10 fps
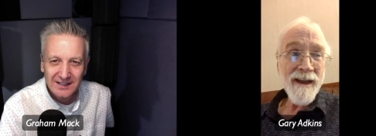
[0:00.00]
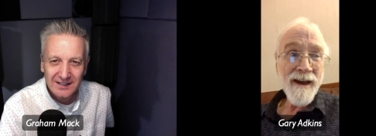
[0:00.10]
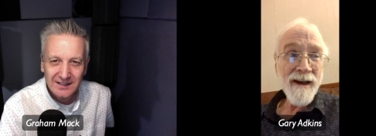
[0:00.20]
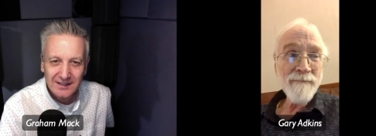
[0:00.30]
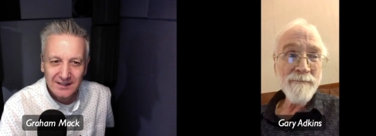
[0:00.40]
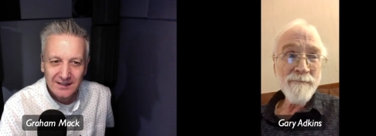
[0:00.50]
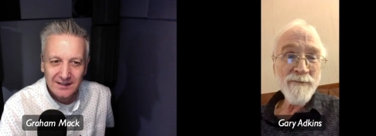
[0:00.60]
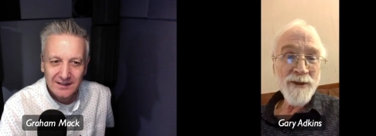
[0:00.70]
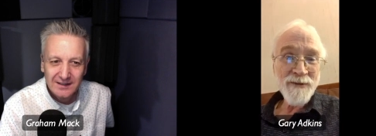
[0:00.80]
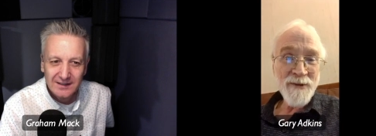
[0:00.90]
Speaker 1: I'm
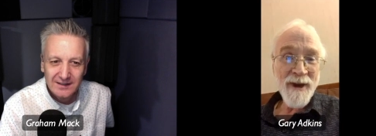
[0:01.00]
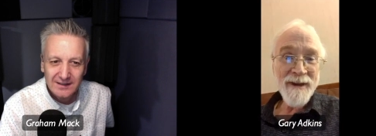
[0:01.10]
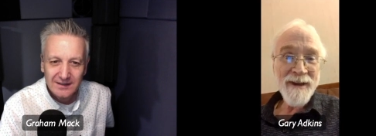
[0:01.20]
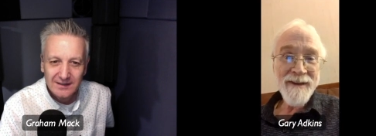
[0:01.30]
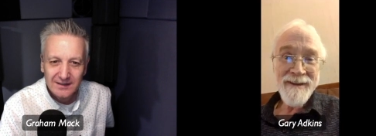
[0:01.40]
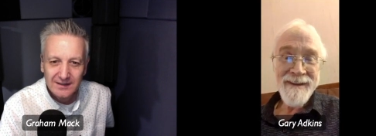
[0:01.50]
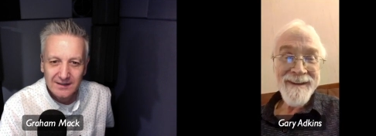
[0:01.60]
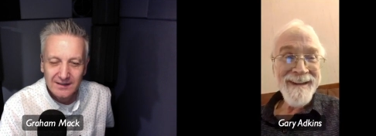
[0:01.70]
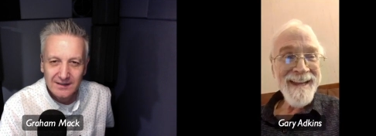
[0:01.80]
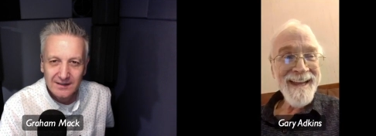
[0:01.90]
just trying to
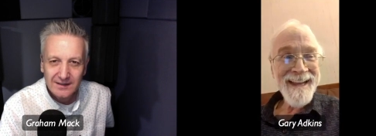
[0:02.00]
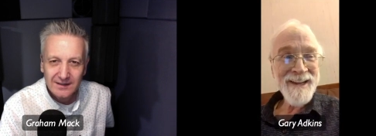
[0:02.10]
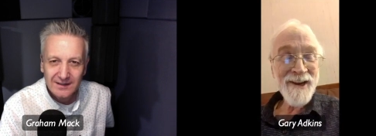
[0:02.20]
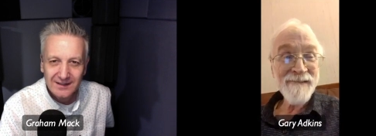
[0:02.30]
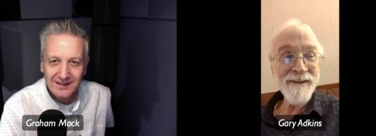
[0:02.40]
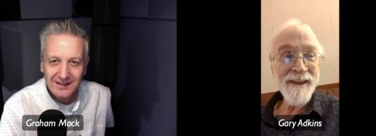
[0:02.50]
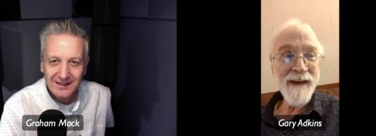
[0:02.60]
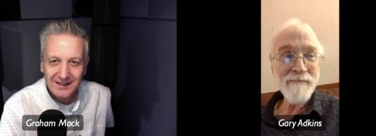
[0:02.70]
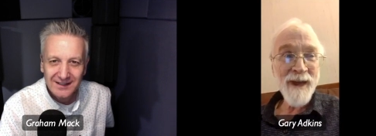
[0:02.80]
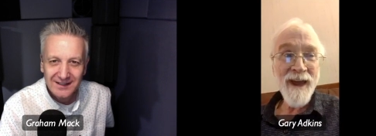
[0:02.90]

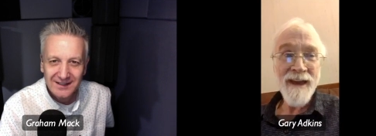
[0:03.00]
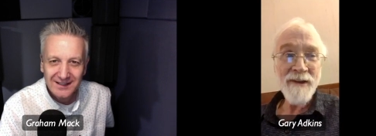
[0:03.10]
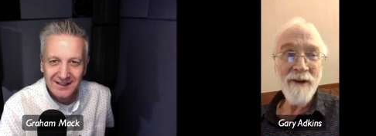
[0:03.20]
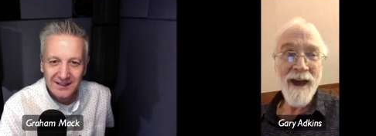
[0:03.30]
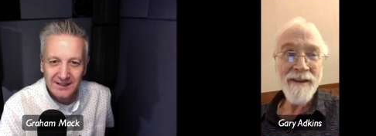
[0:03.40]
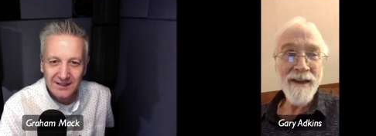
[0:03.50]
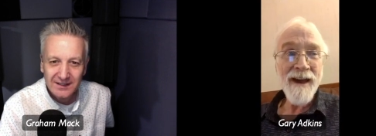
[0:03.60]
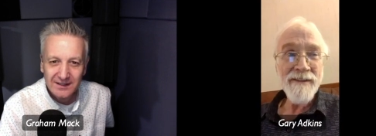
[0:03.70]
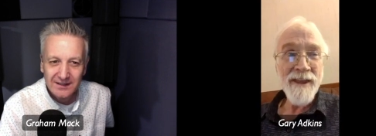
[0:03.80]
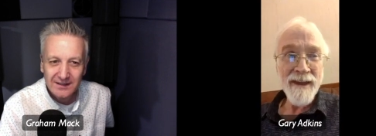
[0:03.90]
clarify that. But anyway, I,
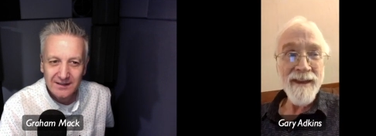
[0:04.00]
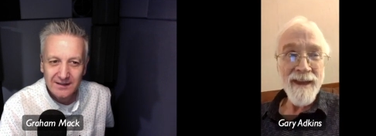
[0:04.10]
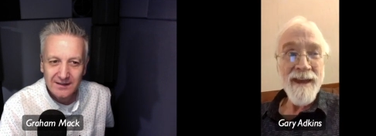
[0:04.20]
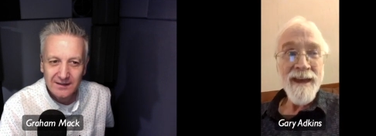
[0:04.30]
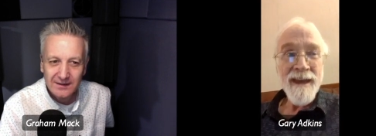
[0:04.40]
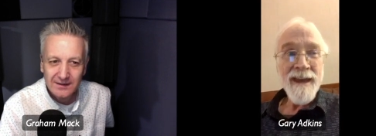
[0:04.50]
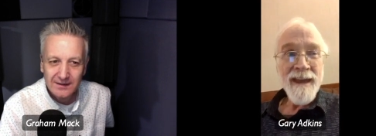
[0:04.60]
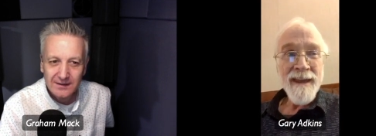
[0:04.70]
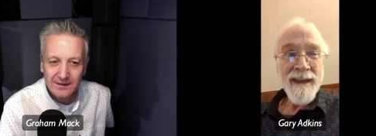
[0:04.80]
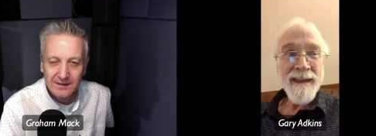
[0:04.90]
I think,
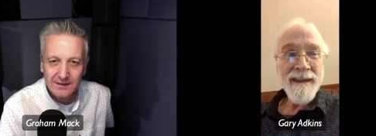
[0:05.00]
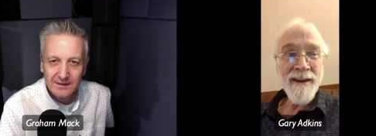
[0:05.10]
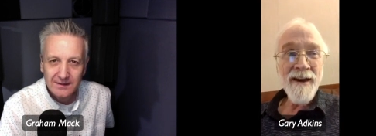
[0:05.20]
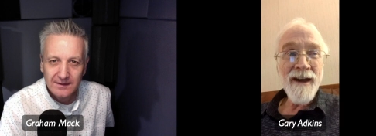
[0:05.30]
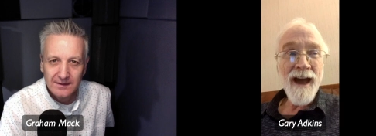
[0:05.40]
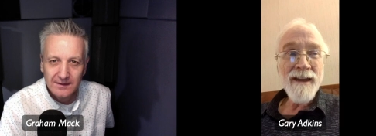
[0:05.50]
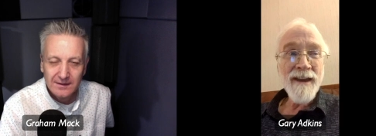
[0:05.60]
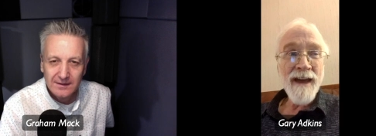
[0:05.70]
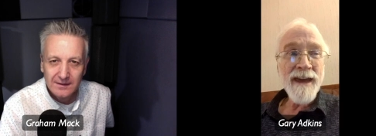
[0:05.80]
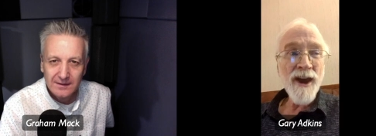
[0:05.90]
you know,
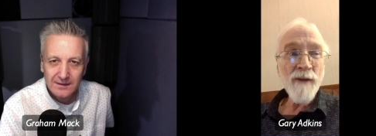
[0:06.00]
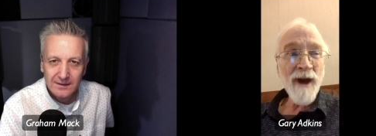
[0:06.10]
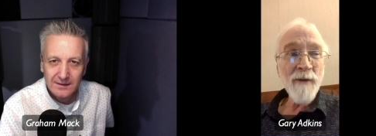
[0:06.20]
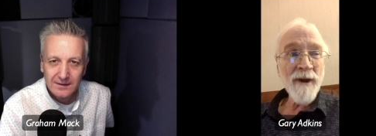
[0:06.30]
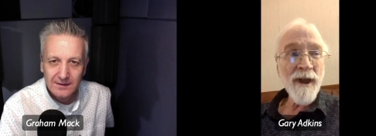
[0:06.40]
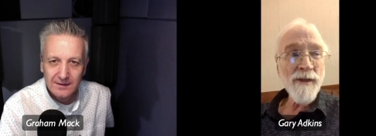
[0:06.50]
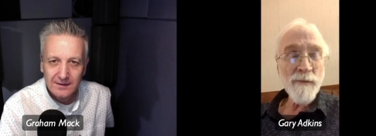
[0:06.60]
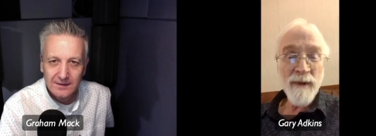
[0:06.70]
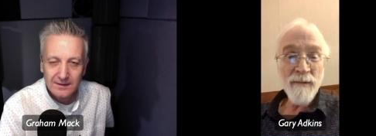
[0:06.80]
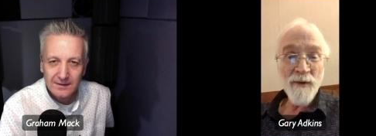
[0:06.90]
I, I care about what
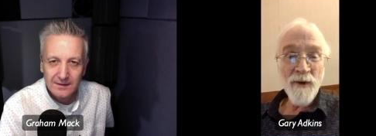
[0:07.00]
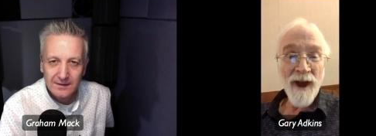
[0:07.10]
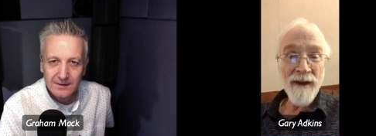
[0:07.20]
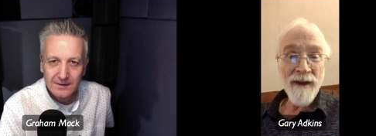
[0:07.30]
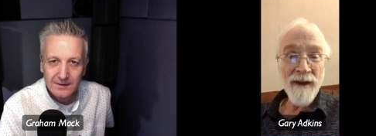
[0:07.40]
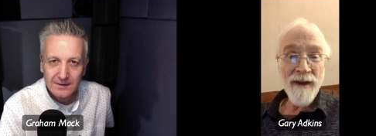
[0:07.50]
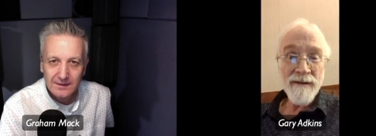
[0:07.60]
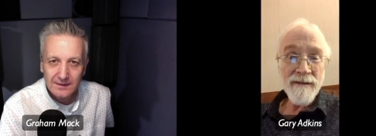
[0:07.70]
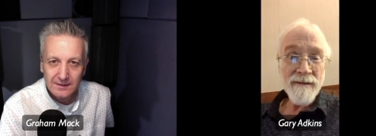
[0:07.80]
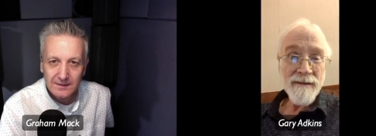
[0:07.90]
other people write
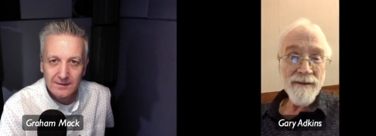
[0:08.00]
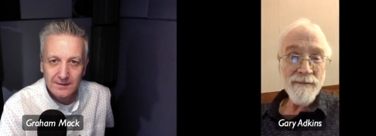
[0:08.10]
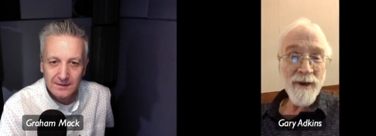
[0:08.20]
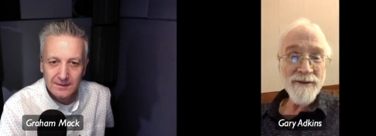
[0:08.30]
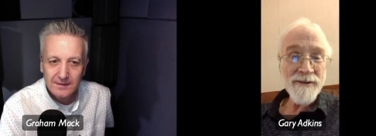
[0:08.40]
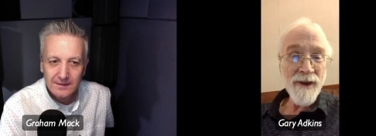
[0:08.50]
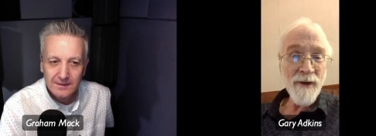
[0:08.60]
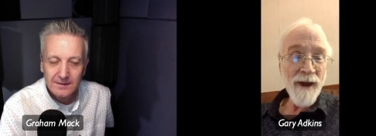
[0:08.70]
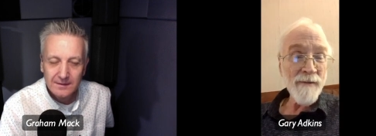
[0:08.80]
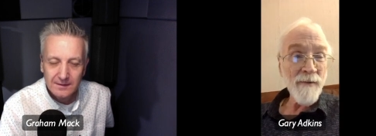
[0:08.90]
as much as I
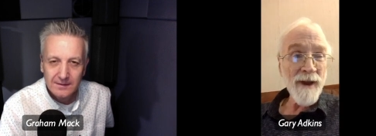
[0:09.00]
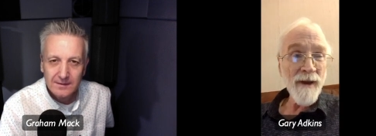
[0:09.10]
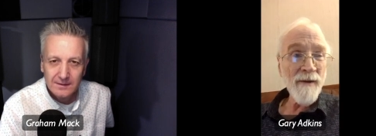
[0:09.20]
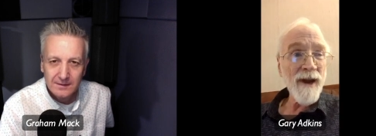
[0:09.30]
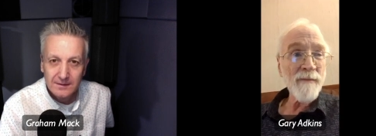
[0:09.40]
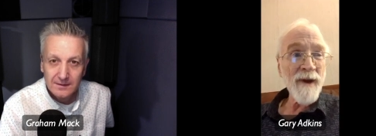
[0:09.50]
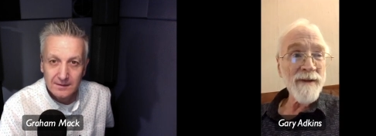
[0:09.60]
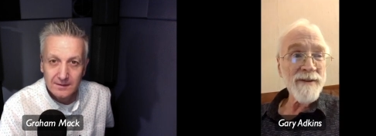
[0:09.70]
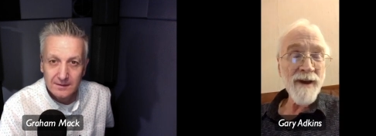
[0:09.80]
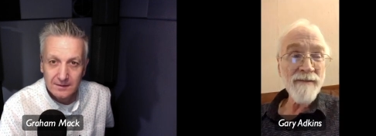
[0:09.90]
write what I write
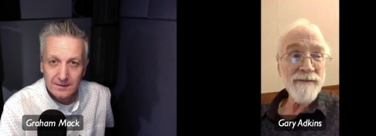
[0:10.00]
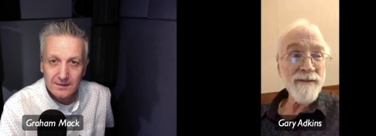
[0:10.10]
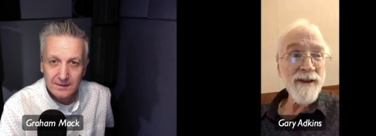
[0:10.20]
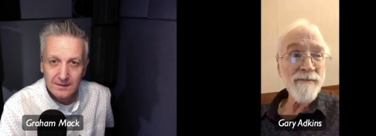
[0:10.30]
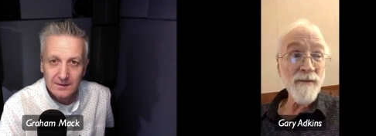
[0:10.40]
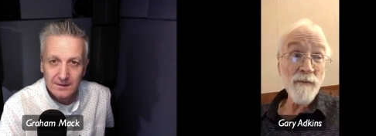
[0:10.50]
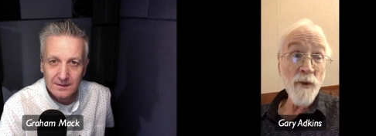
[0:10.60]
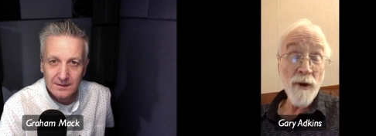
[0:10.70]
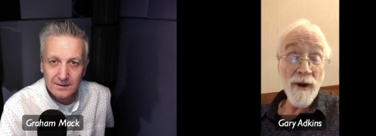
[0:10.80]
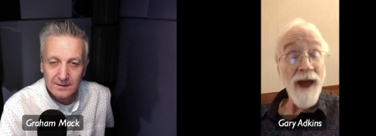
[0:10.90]
myself, if, if
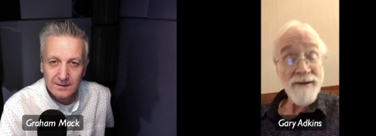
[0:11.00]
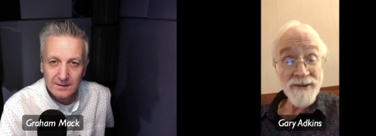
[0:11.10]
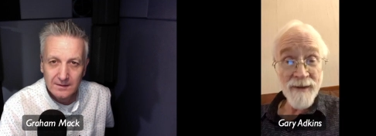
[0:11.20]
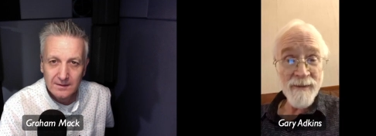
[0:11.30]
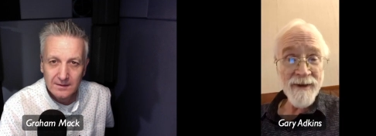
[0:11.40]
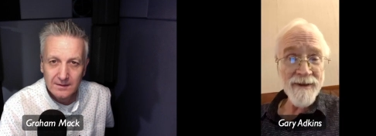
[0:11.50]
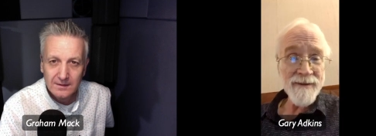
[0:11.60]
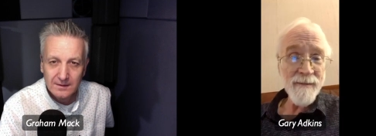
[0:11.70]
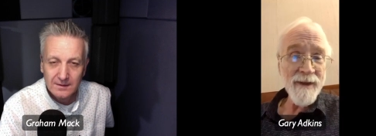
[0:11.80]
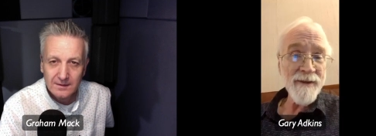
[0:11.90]
more actually, because
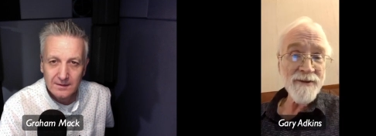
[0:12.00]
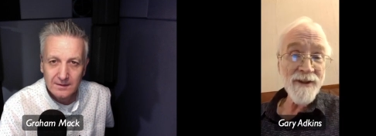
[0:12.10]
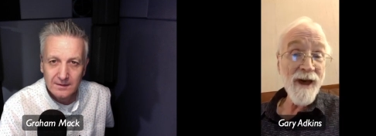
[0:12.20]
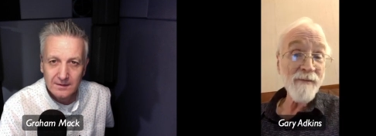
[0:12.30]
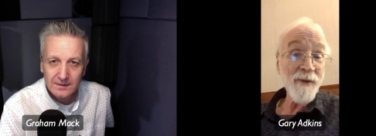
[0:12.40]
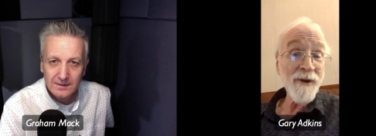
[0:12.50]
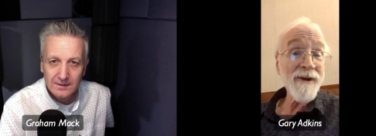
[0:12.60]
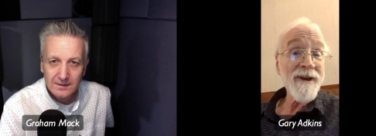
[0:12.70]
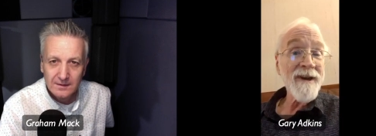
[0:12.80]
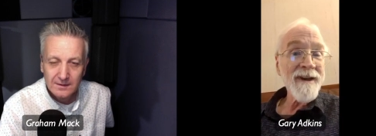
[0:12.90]
I mean, there's a lot more
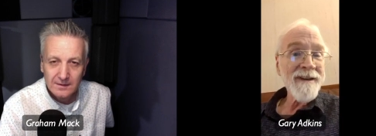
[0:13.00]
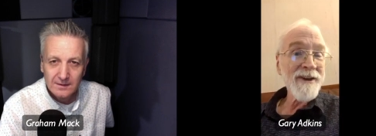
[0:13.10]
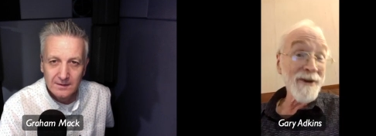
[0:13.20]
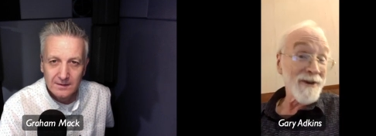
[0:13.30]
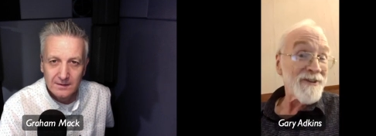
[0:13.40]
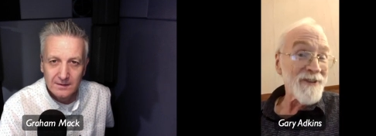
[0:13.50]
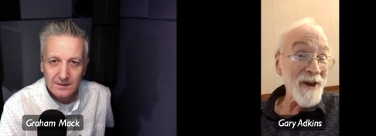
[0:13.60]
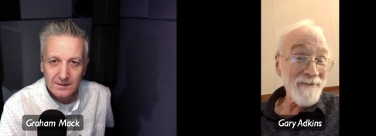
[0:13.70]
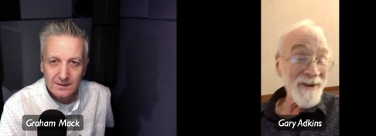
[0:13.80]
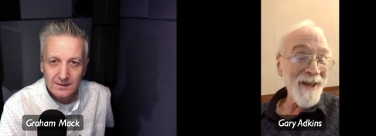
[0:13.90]
good
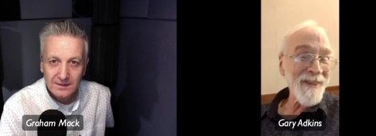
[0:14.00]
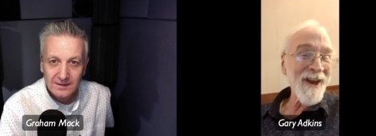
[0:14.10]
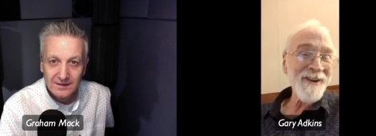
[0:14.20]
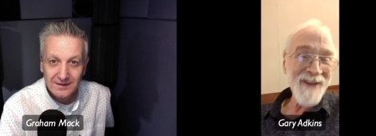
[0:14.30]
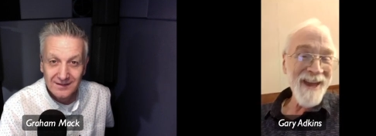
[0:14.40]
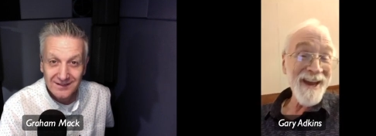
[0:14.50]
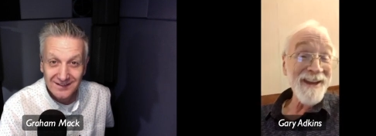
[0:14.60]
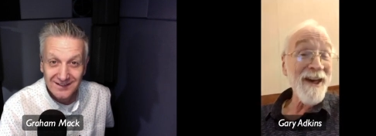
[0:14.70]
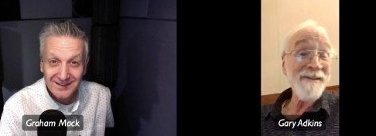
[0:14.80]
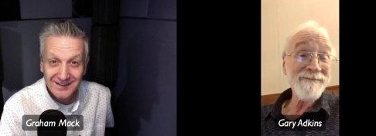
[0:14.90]
stuff out there. And I
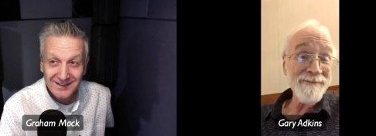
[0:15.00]
love